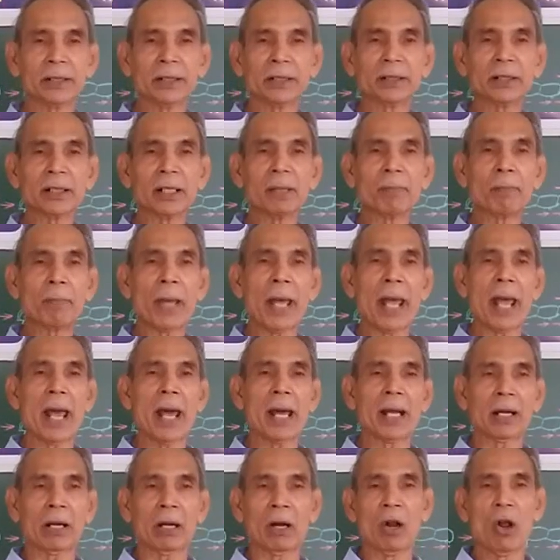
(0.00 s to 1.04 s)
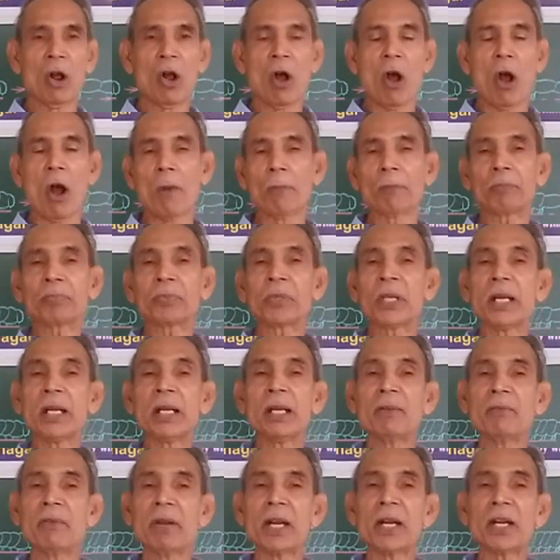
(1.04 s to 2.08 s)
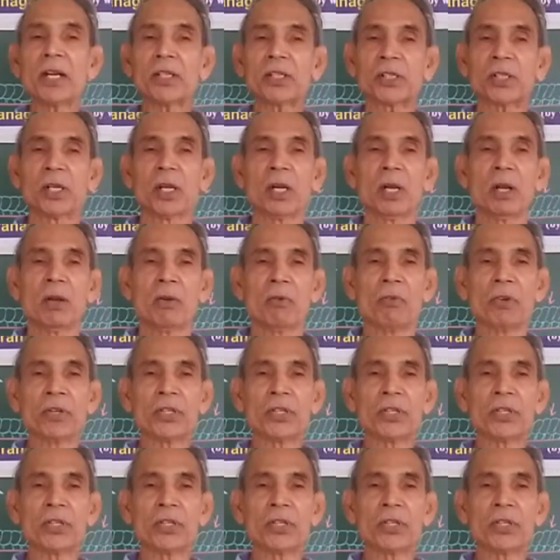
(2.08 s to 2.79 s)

another pair of thin wings